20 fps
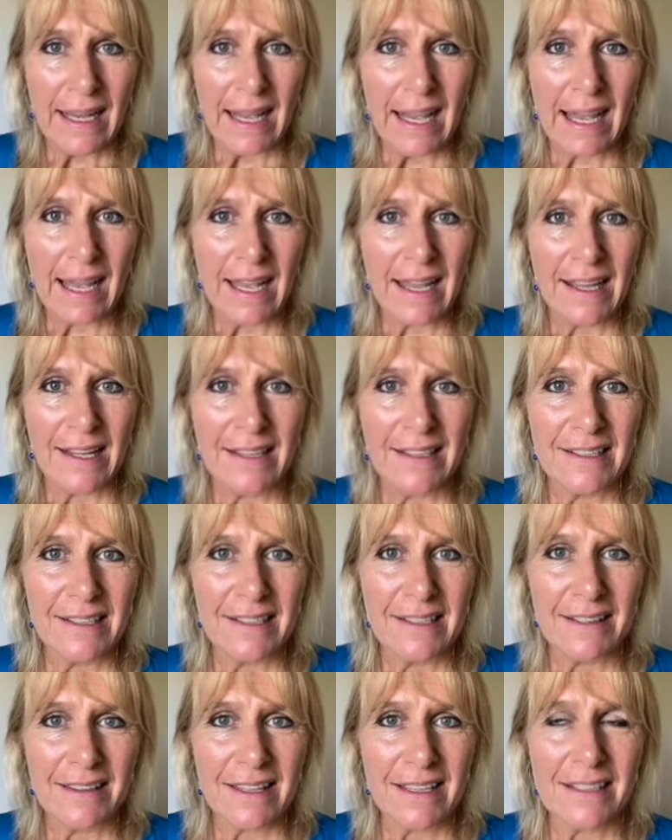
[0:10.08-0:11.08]
And
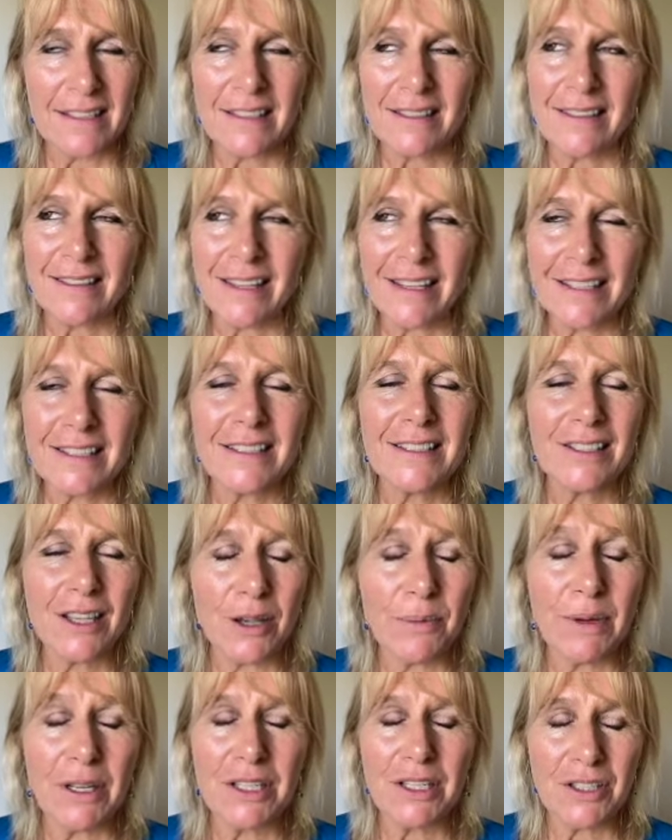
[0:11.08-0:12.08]
there's, there's, so
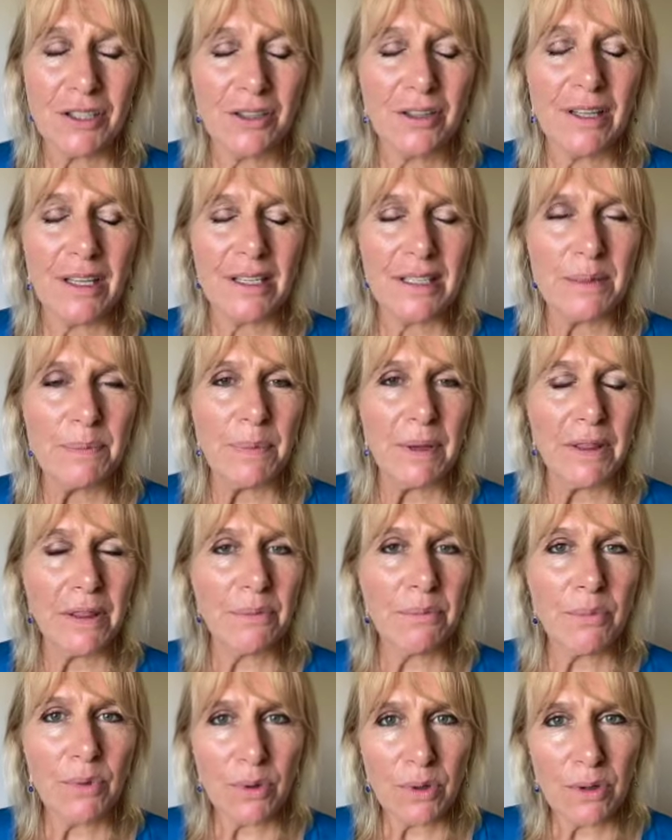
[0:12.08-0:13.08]
much to this, but the
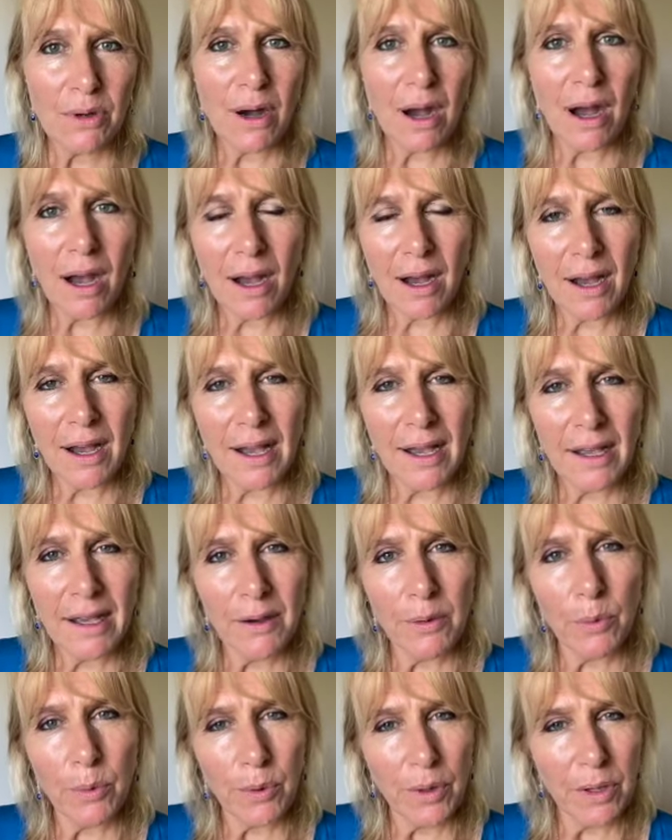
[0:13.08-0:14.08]
more
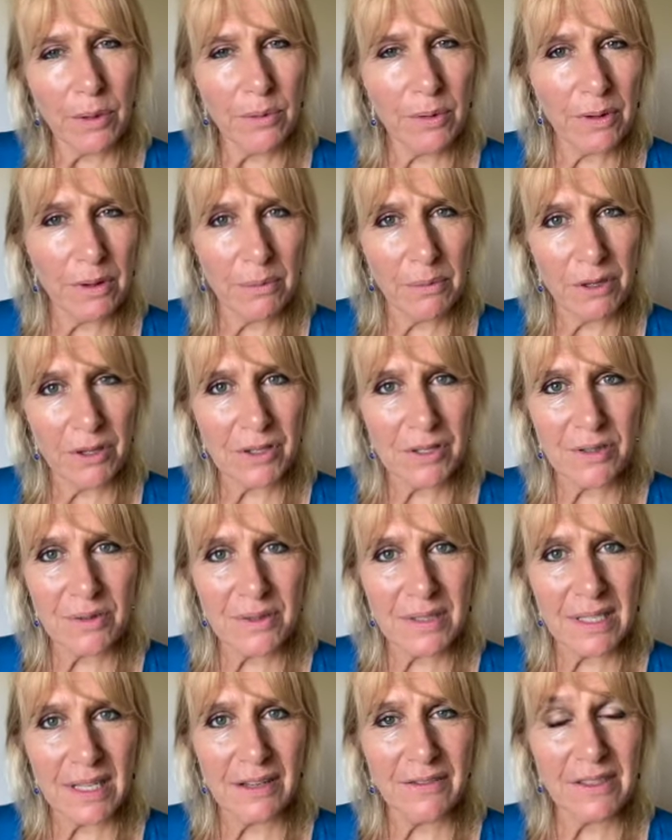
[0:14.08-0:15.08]
I work with emotional
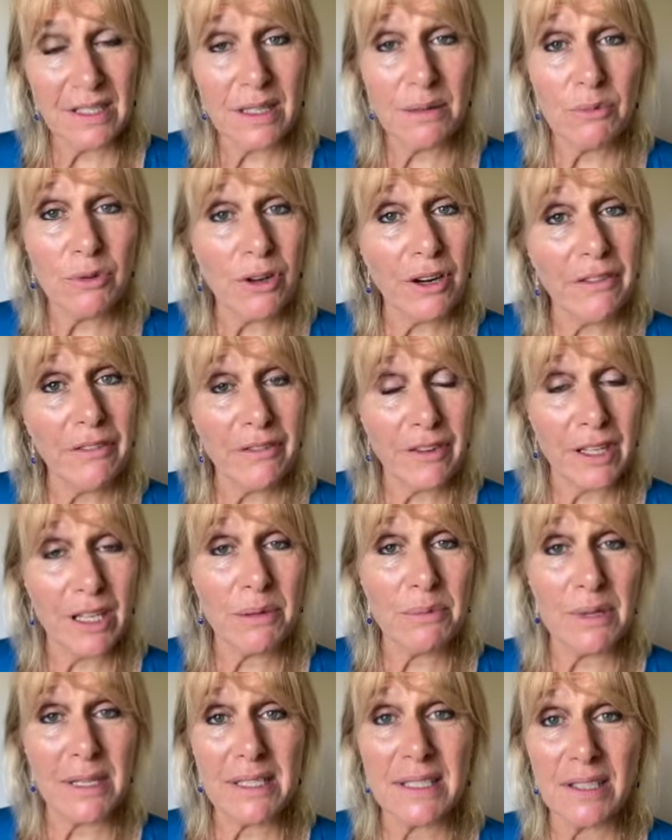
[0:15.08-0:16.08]
safety, the more I feel it
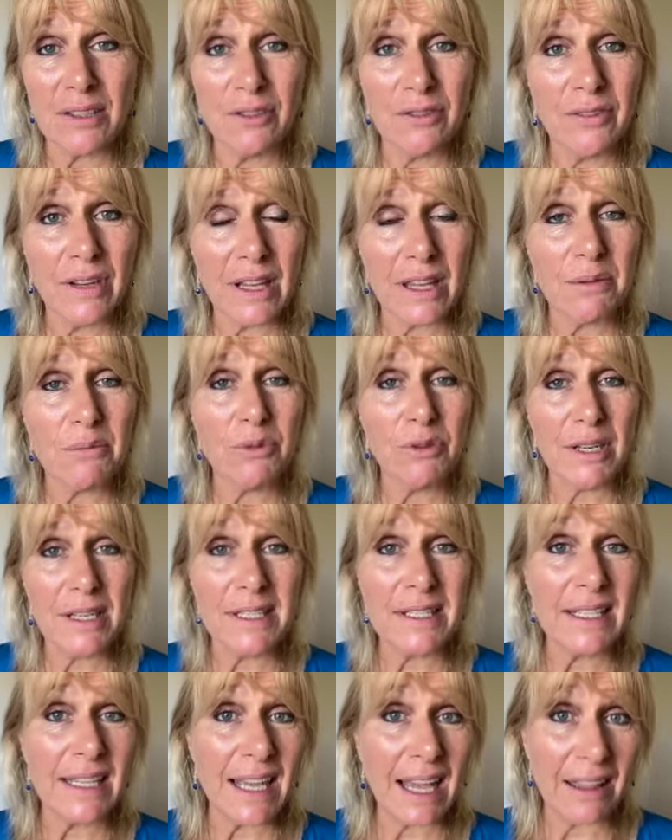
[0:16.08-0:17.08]
myself, and the more I
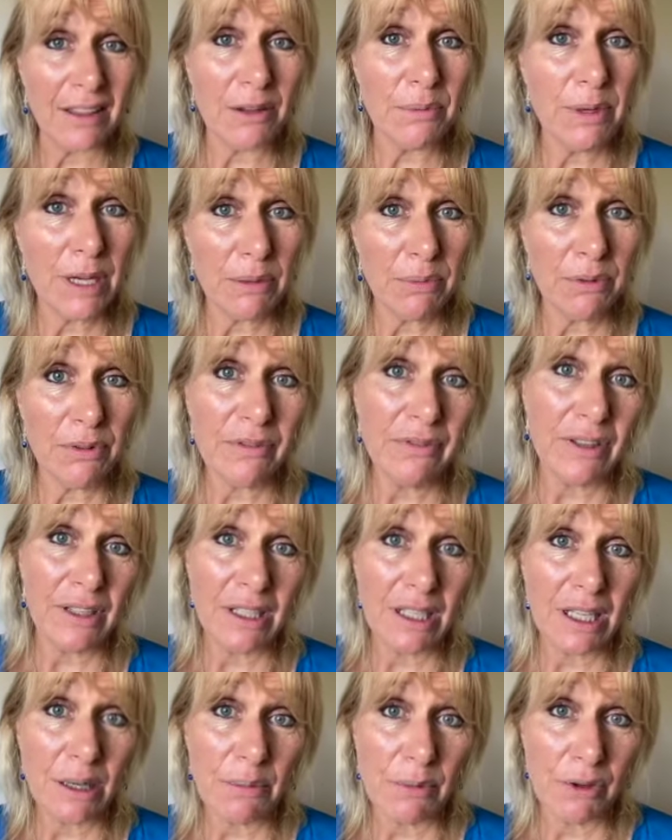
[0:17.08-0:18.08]
see other people
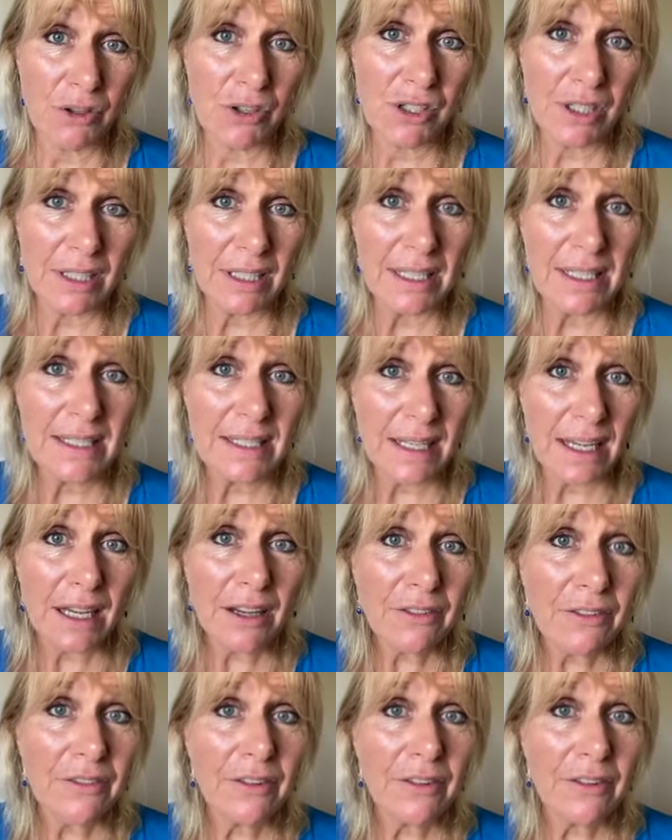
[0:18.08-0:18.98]
feeling emotionally safe,